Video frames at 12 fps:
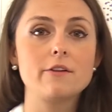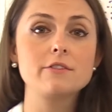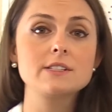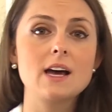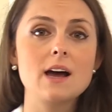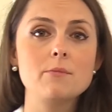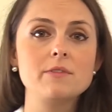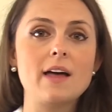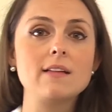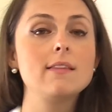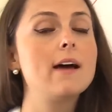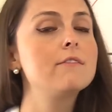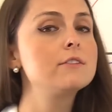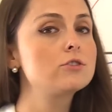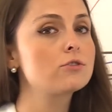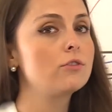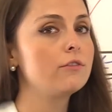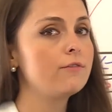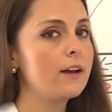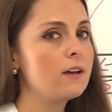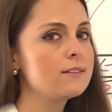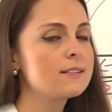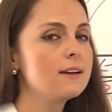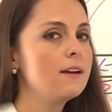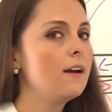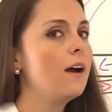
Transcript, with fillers: over time when that left ventricle fails,